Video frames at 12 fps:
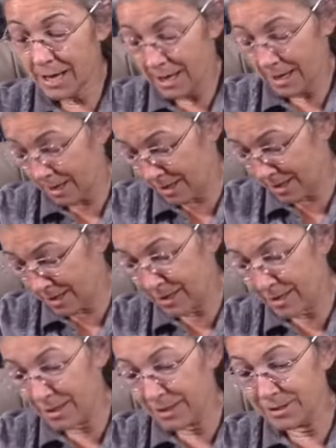
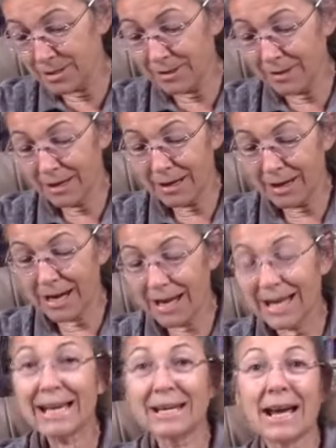And I
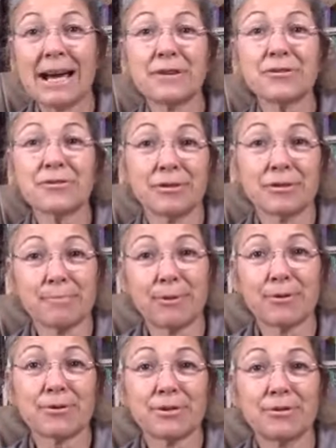had asked this
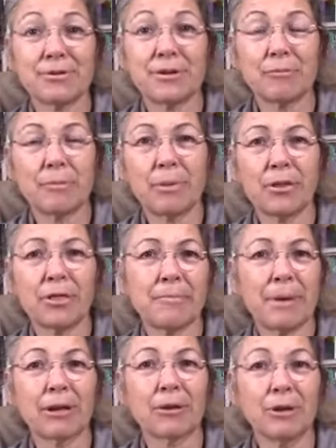person that we bought the
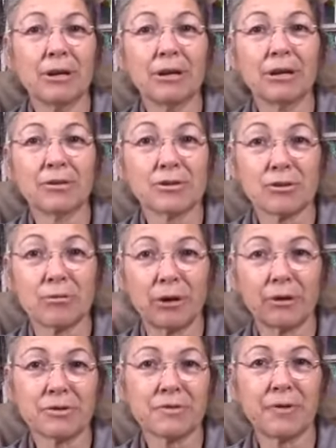ballerina
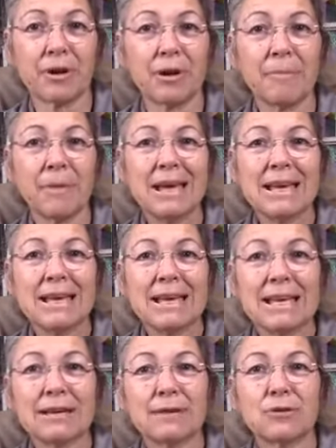squares from
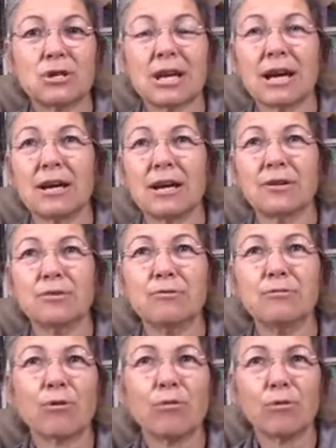if she had
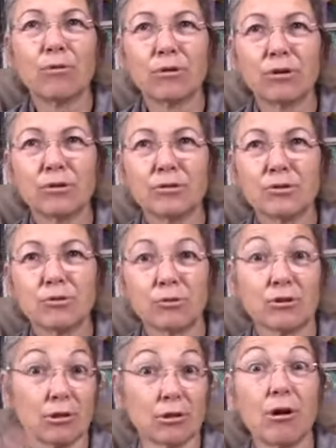unicorns or
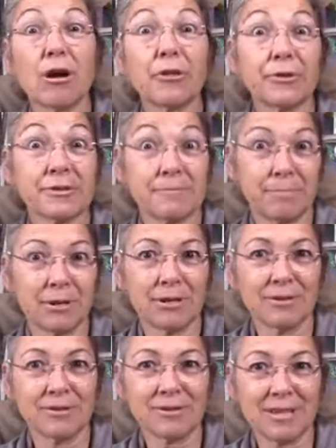sloths,
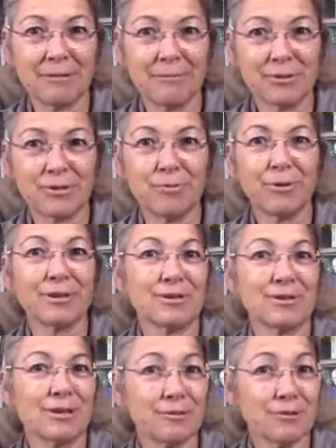because that was two things
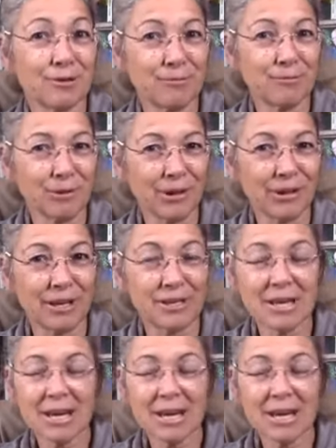that Kirsten really likes.